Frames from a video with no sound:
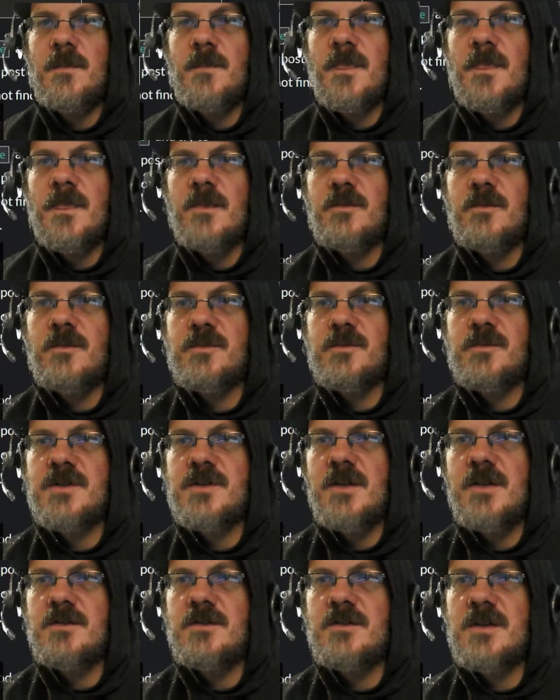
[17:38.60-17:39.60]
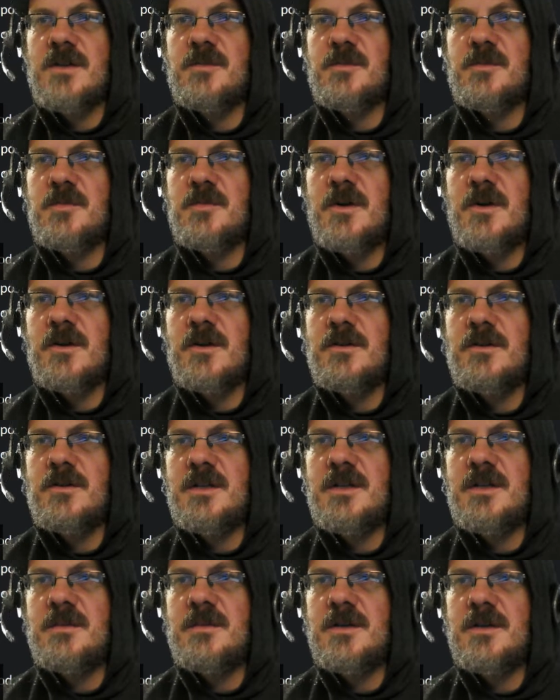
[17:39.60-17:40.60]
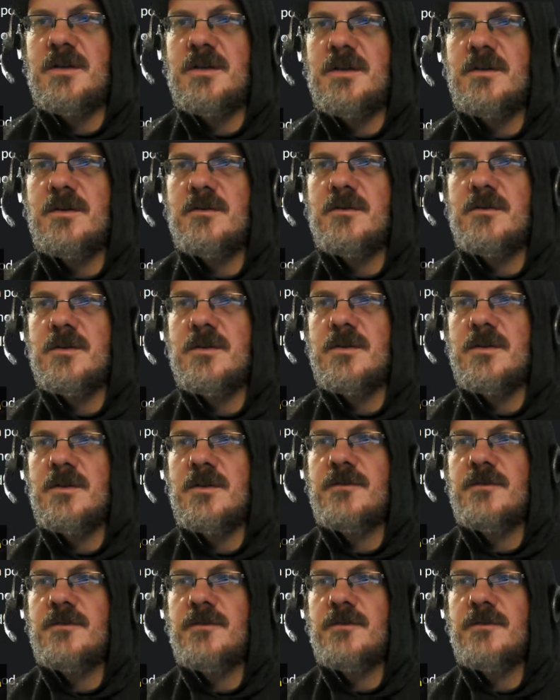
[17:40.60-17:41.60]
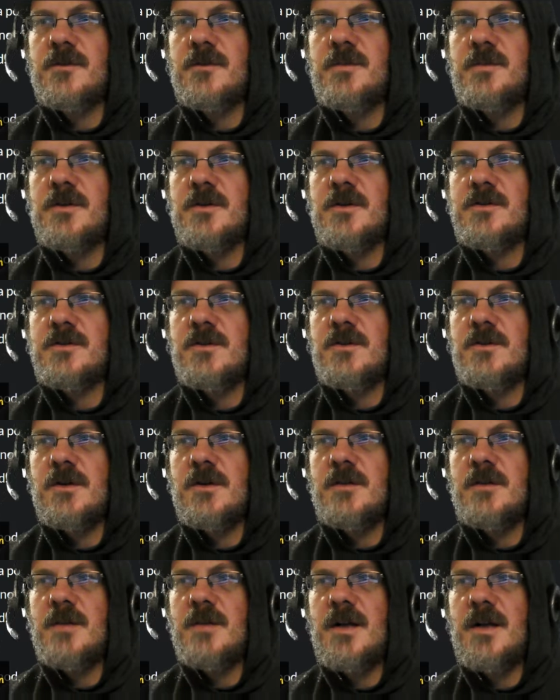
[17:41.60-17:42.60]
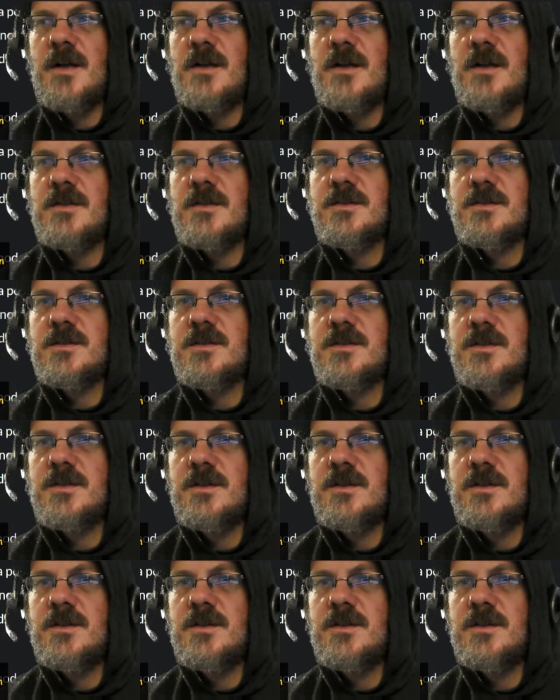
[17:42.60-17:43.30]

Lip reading: In the preceding example, MongoDB will look for a post created by Alice.